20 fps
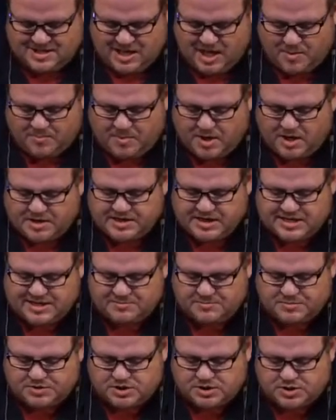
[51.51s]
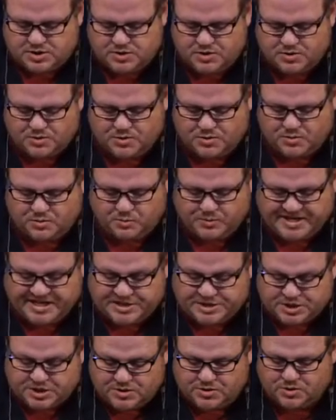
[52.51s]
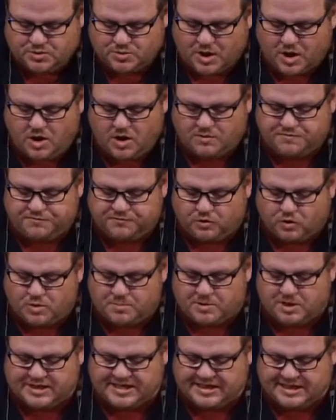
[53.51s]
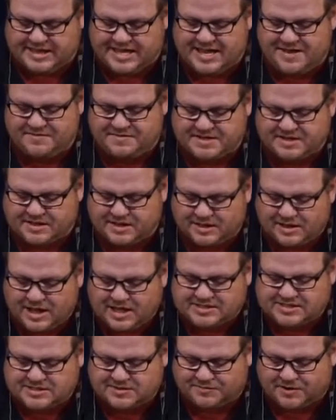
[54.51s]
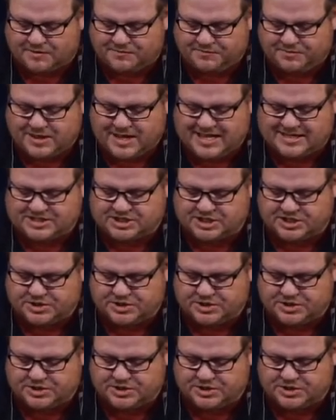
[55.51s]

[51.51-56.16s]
Among them, too, we too all formerly lived in the lusts of our flesh,